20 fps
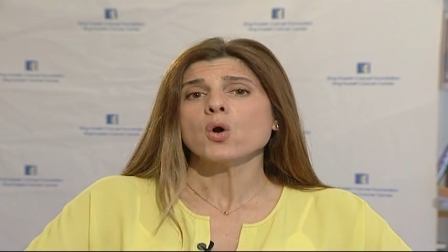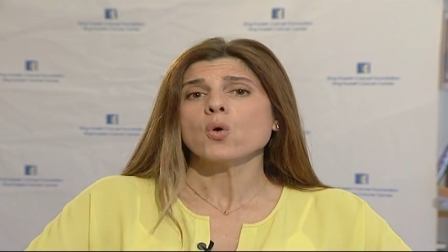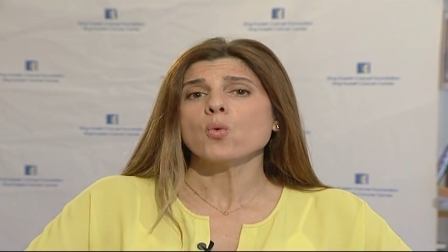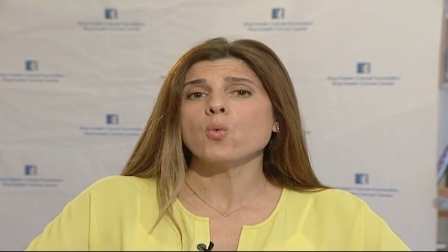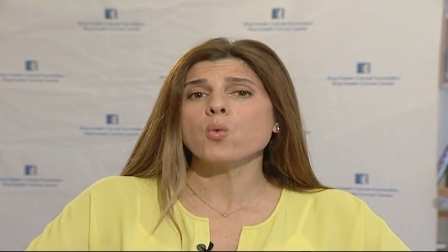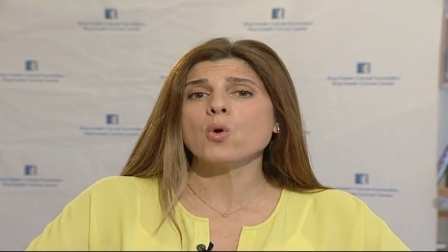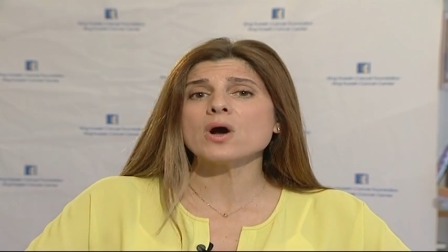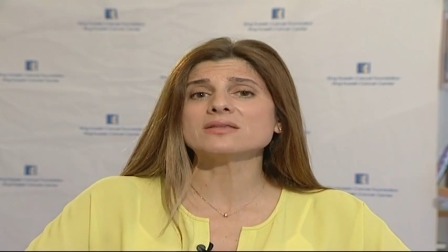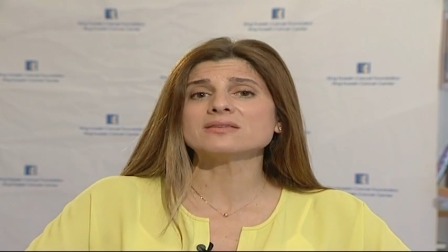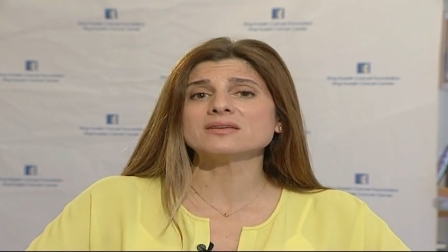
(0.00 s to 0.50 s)

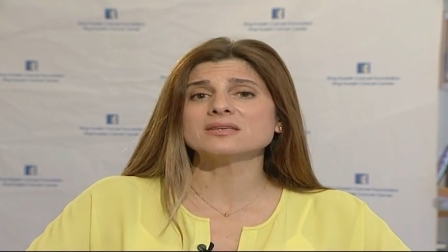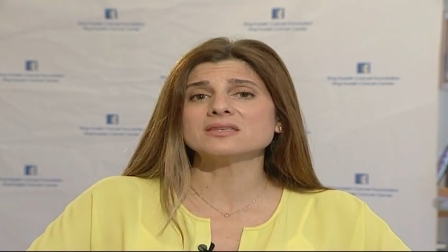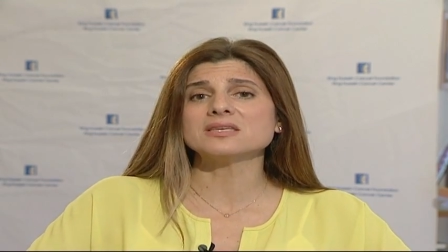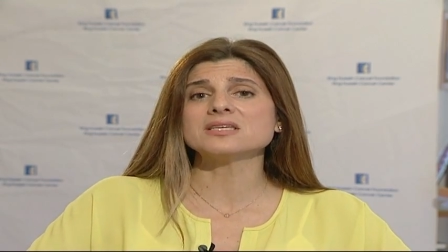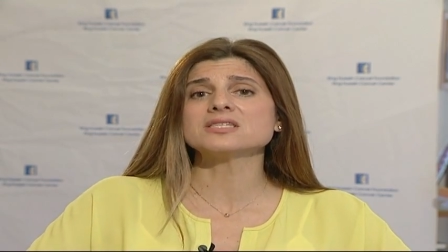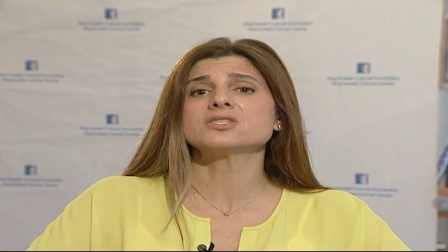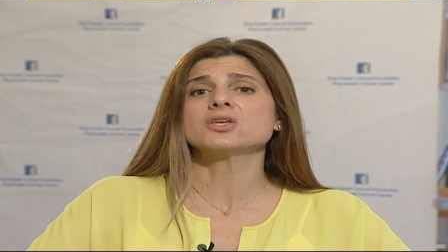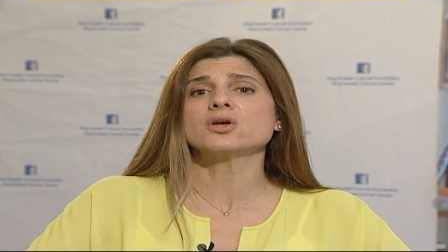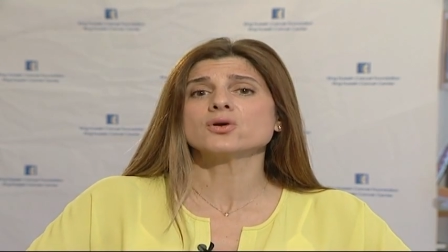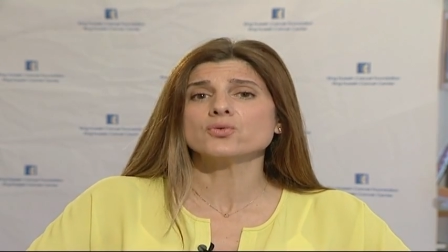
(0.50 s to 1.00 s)
what it
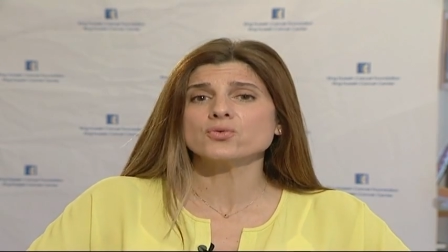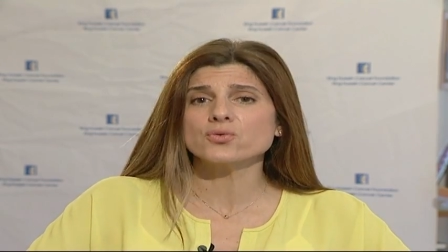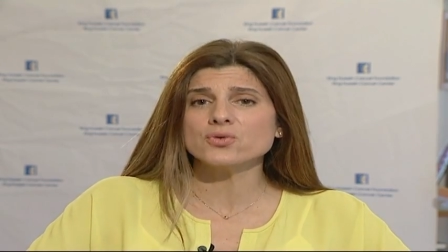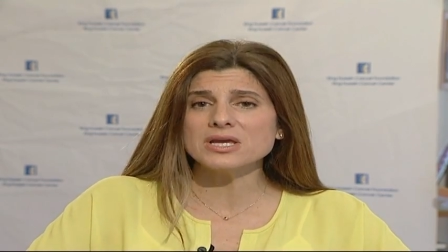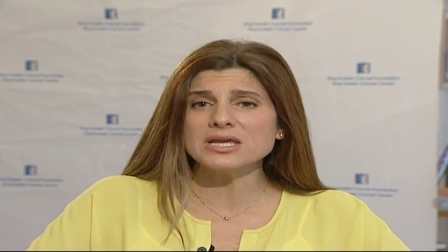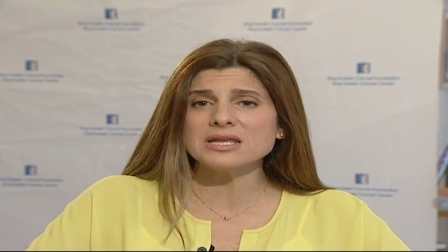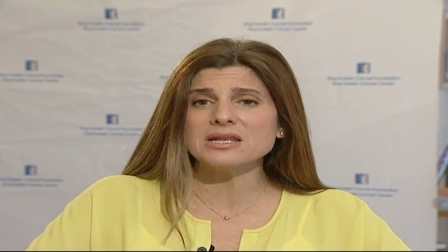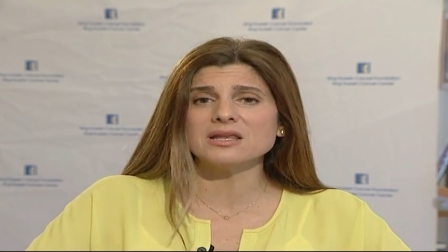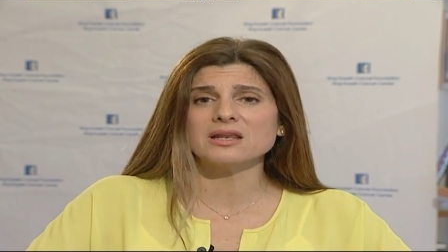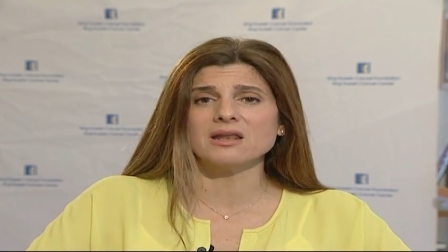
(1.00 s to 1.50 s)
is
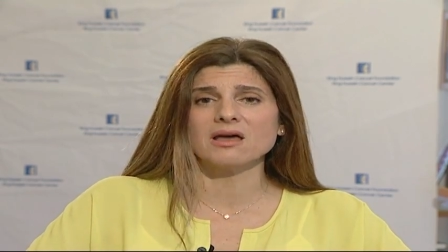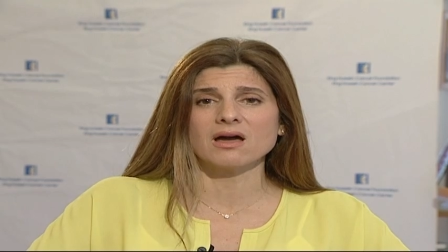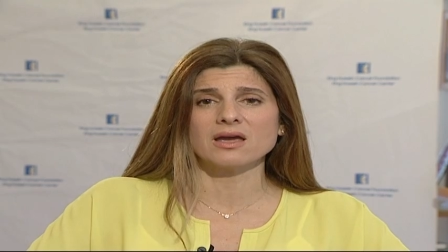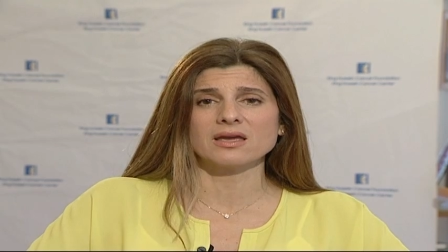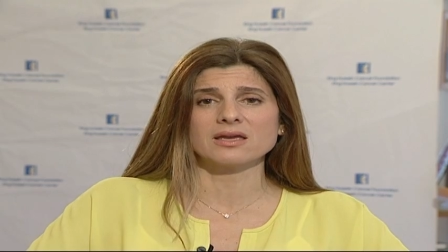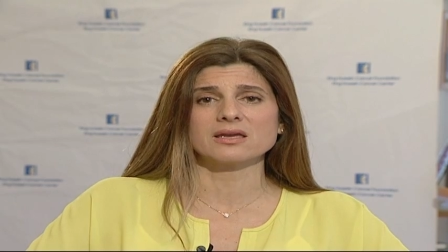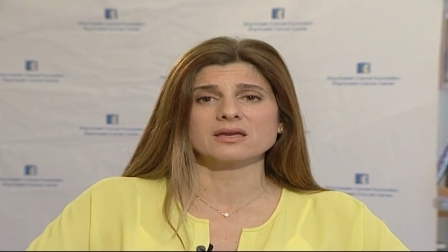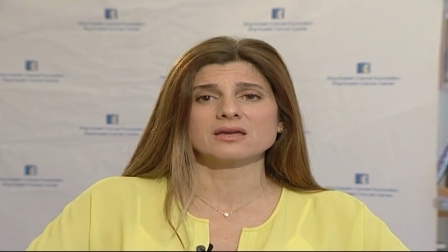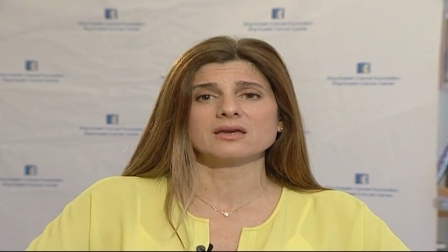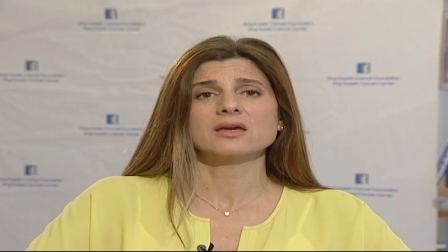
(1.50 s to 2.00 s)
really
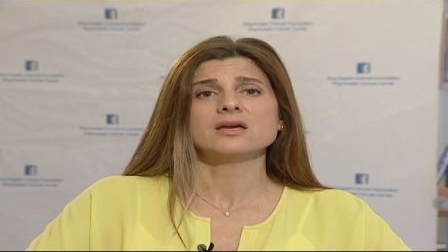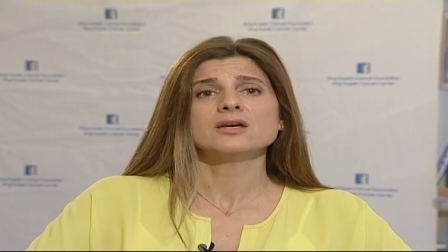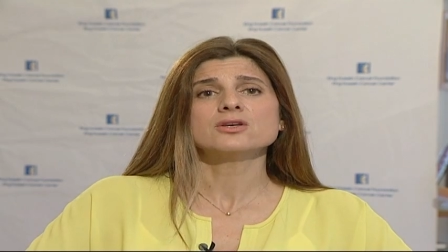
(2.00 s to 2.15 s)
like